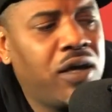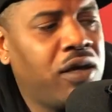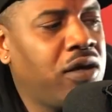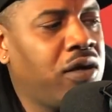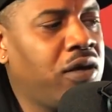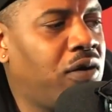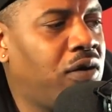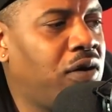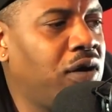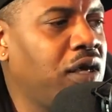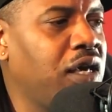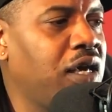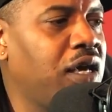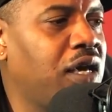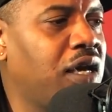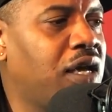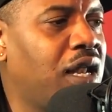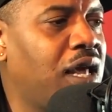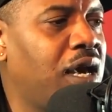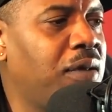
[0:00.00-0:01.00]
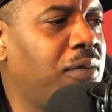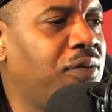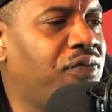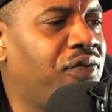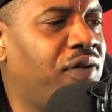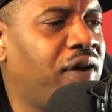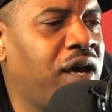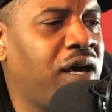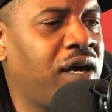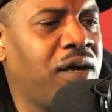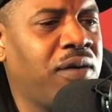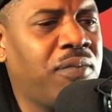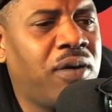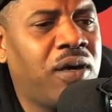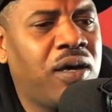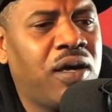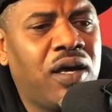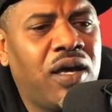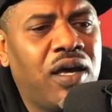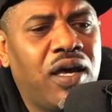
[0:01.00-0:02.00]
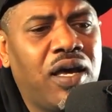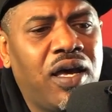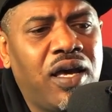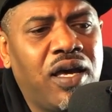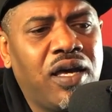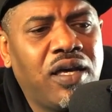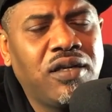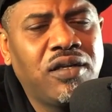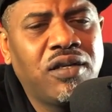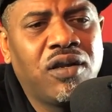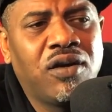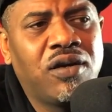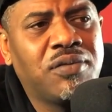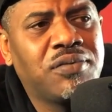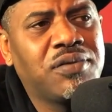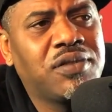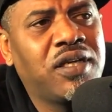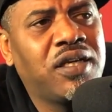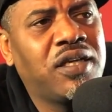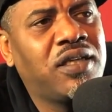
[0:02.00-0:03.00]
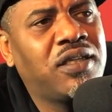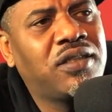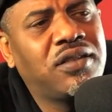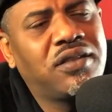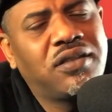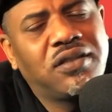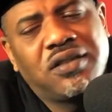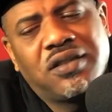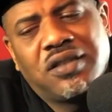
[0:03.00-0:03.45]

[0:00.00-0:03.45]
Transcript: again, claim the fame, and you know what I'm saying?